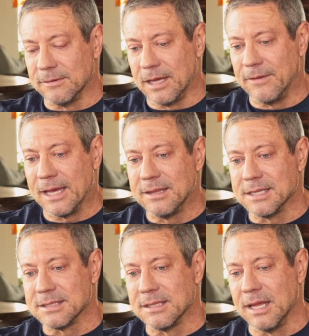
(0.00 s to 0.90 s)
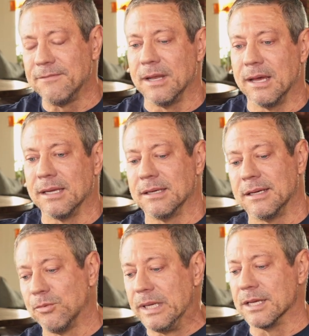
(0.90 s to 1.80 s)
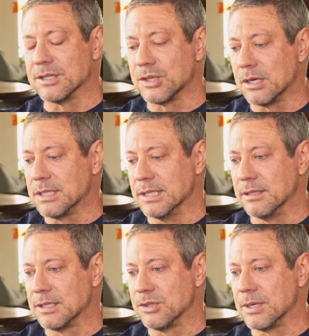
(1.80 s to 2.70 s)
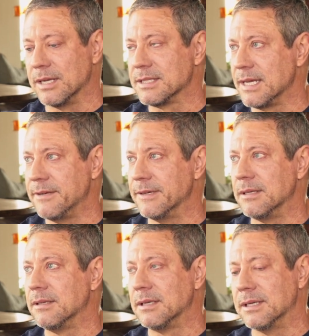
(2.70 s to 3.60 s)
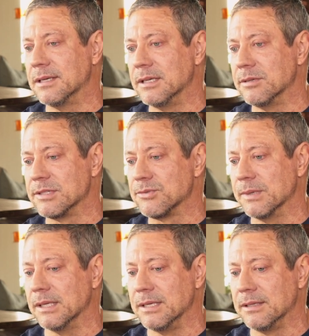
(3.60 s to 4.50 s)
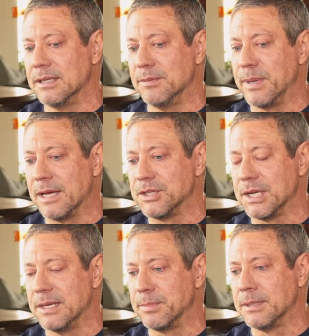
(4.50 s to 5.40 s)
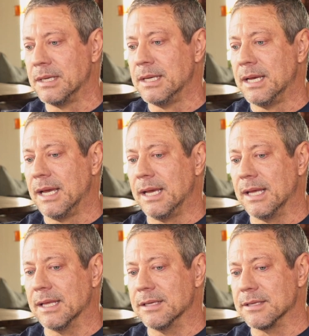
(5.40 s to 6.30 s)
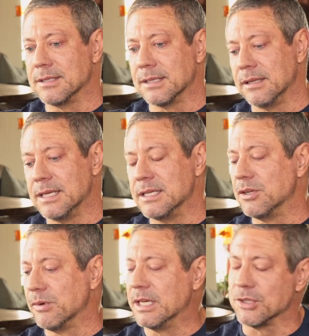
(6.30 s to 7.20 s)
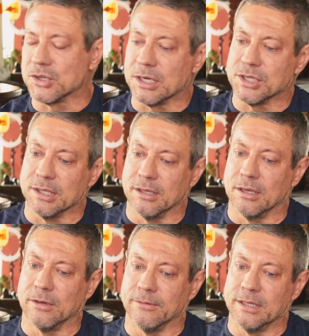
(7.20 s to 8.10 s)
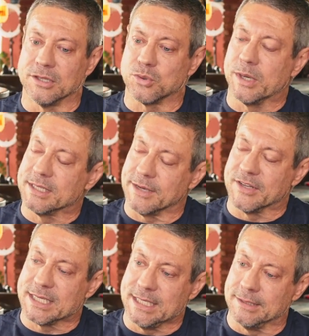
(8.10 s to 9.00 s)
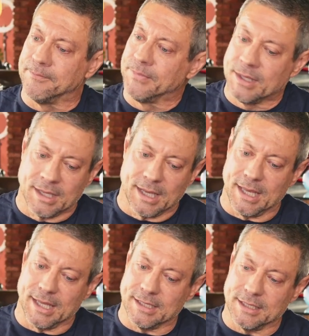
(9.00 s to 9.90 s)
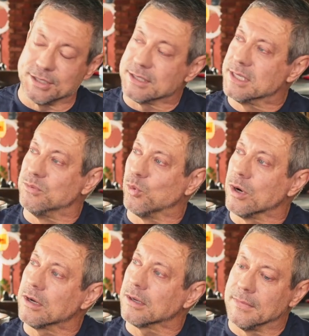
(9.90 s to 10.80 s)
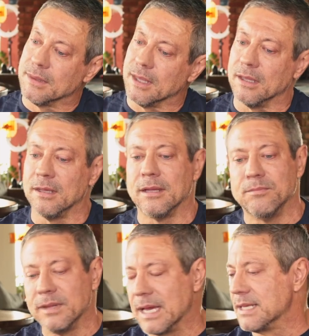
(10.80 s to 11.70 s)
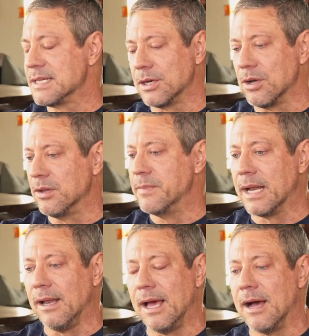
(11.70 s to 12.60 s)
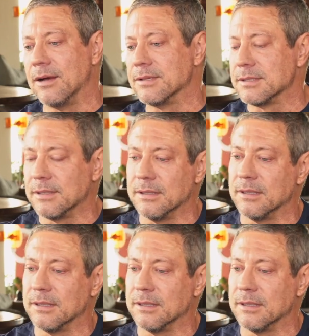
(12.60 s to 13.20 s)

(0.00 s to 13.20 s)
I had this left leg reconstructed to try to save it. It was really in bad shape. And they did a reconstruction in 2017, and it just didn't work. They had to take all the metal out.